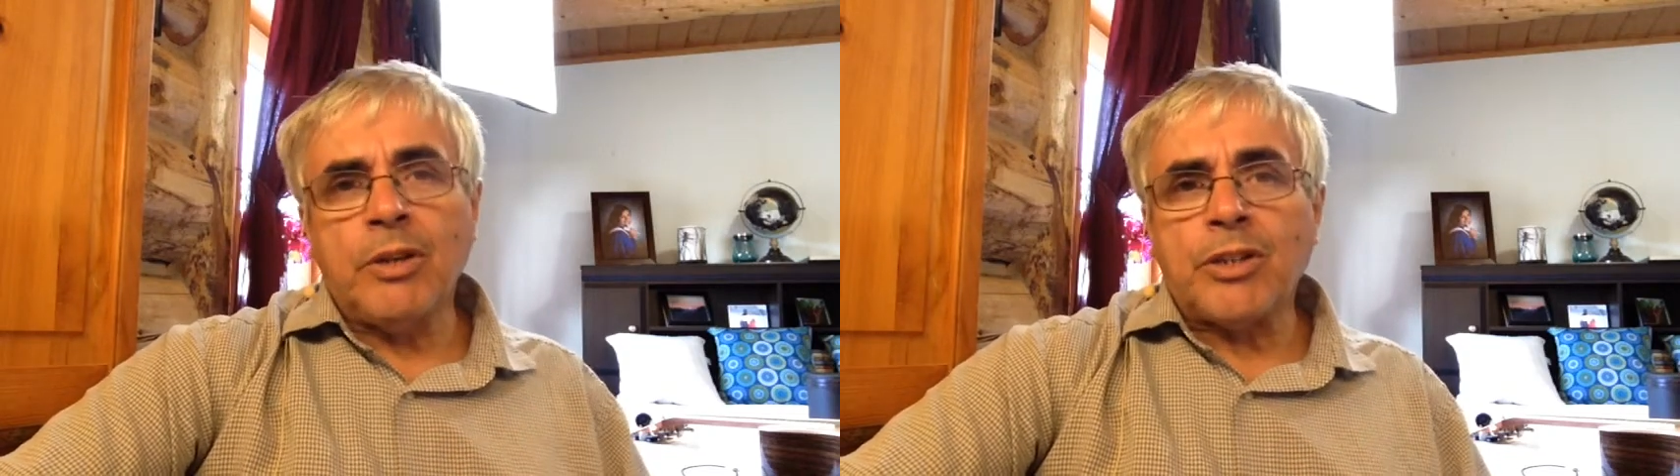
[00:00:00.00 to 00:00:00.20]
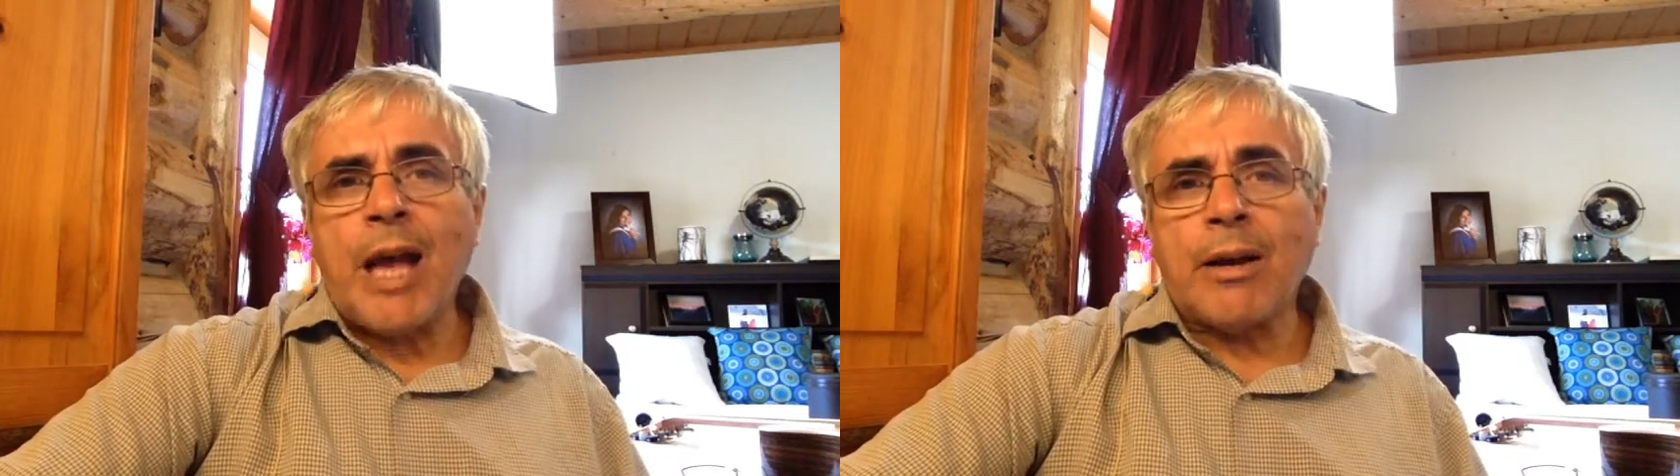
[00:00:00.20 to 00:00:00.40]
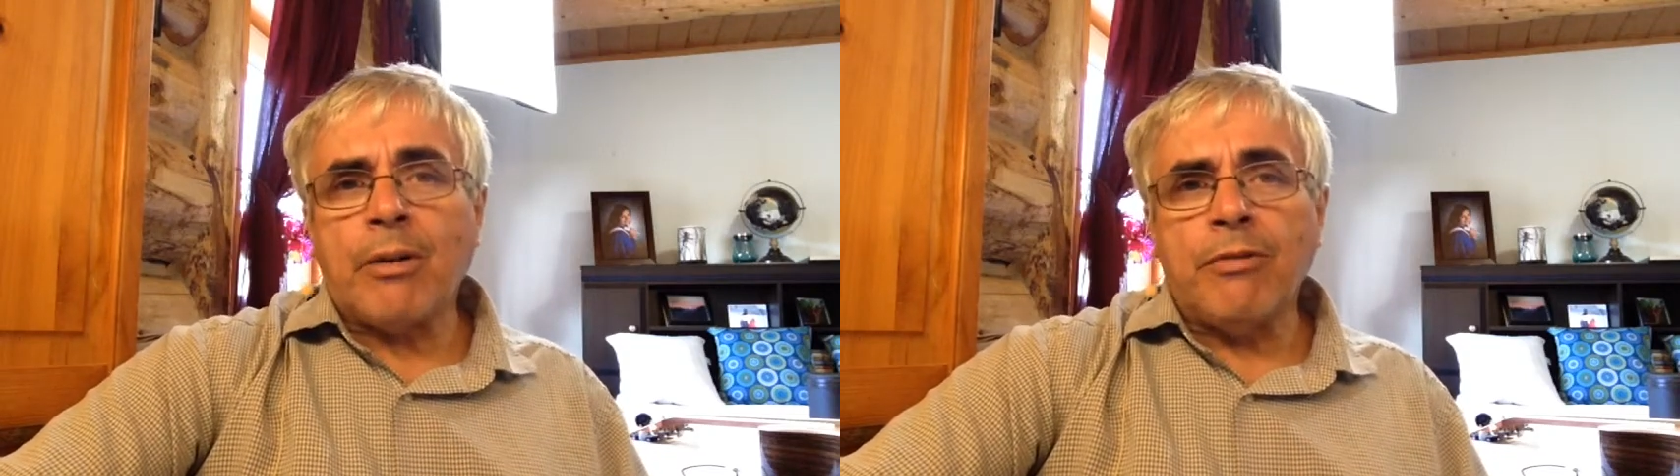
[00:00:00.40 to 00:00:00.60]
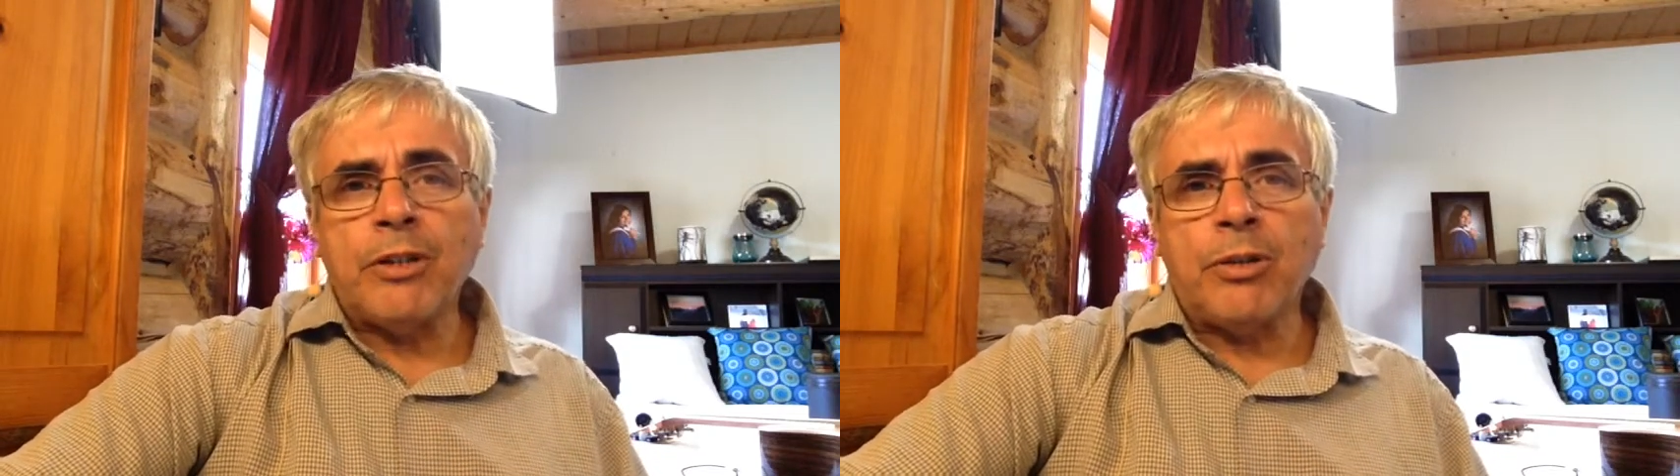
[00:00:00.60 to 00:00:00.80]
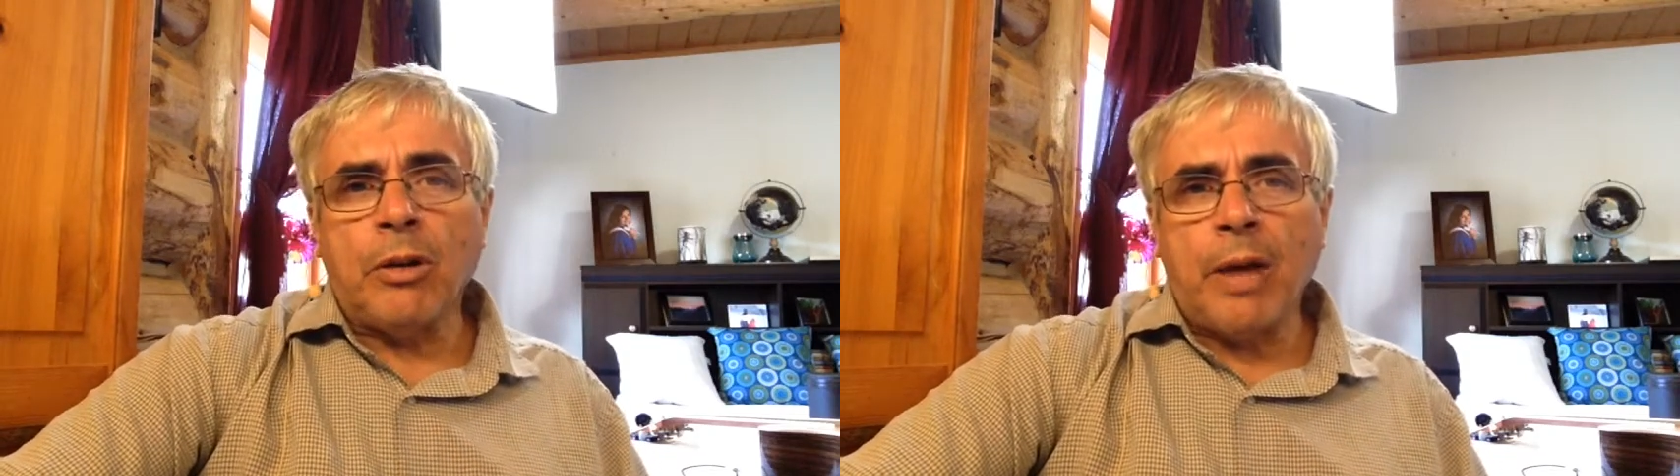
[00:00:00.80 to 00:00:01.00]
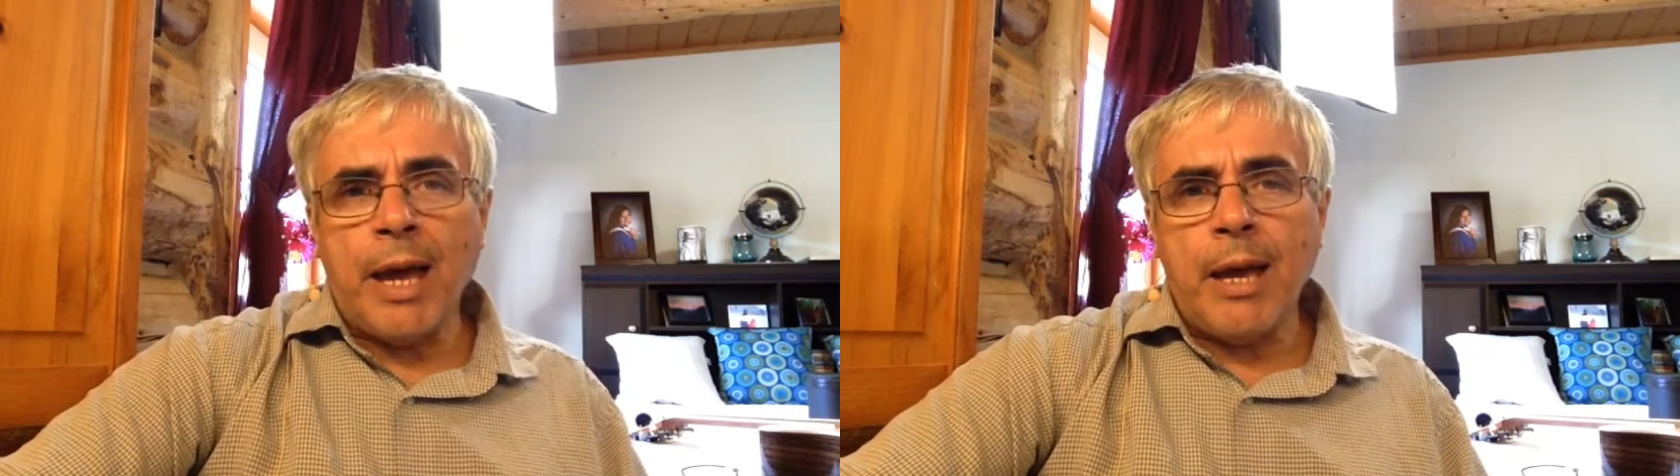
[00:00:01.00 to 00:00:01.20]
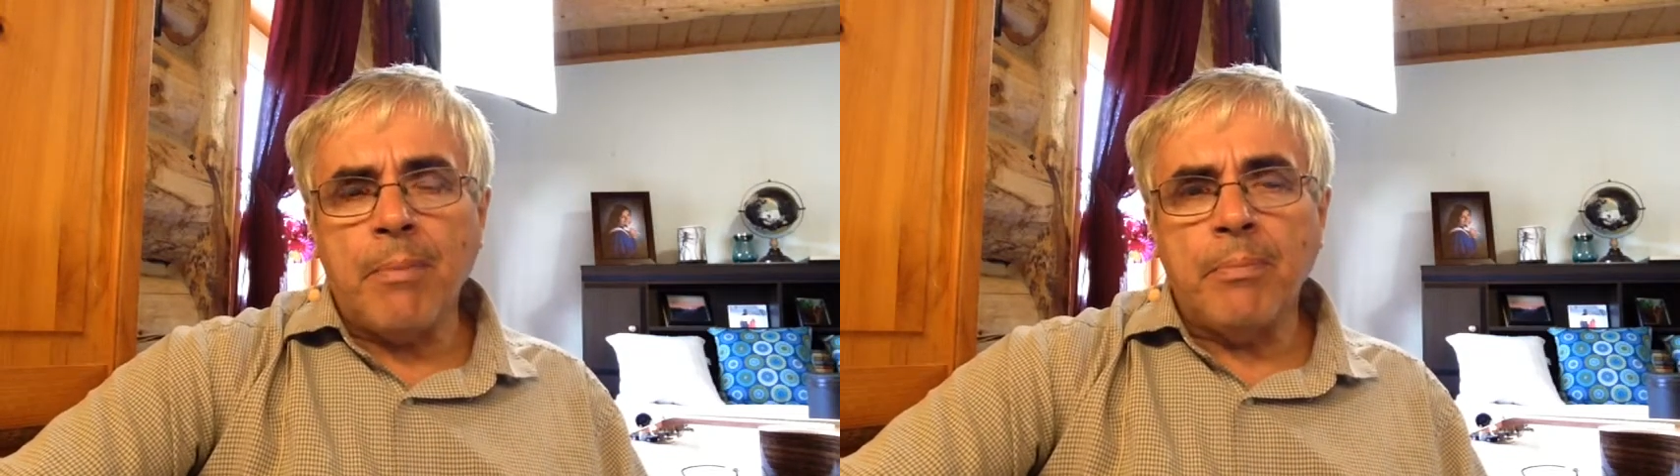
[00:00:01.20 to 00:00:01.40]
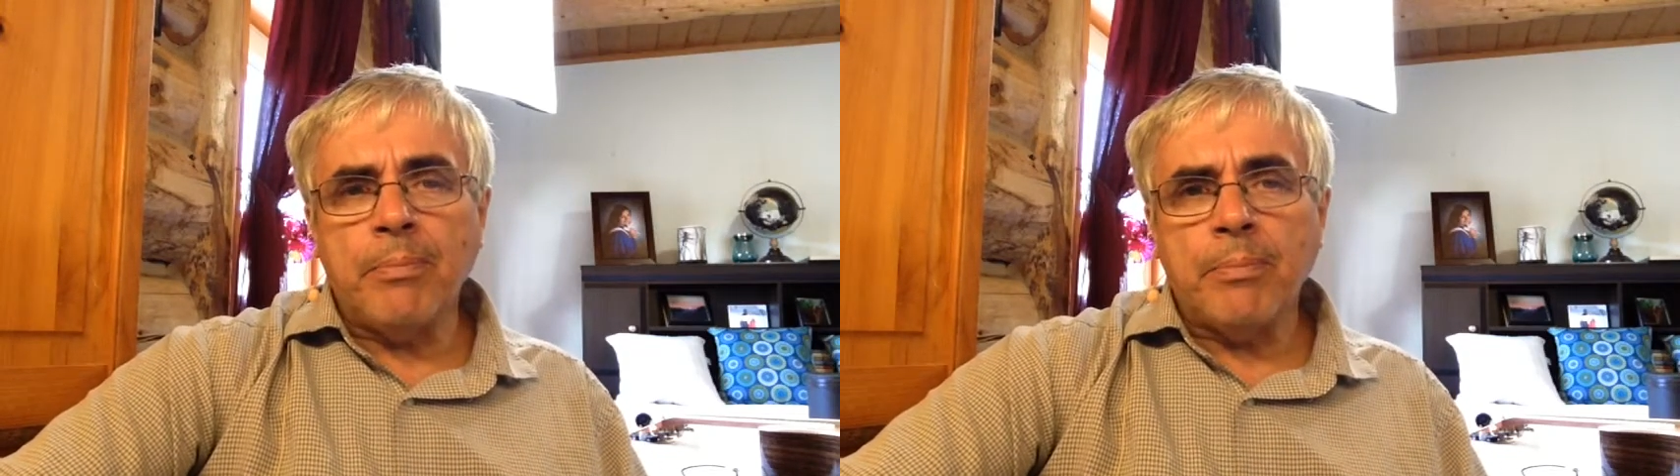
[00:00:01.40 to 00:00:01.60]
sacrificial lamb.